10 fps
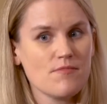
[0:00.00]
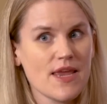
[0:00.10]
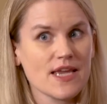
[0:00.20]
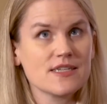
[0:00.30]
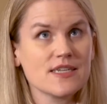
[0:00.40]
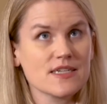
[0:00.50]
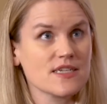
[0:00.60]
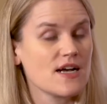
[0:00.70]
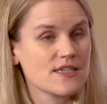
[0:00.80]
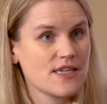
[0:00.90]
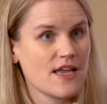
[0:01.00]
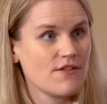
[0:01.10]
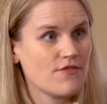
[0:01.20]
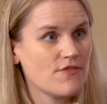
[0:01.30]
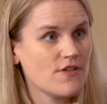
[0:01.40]
make TikTok
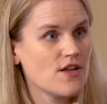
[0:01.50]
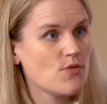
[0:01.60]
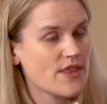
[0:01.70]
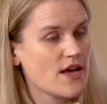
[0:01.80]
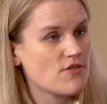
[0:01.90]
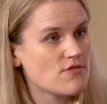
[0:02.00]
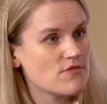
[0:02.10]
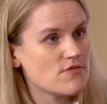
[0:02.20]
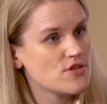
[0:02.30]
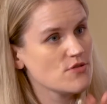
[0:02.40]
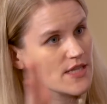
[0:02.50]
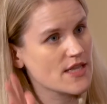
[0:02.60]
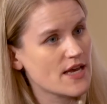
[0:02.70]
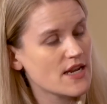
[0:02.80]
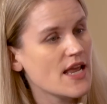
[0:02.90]
safe without doing
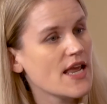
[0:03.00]
that.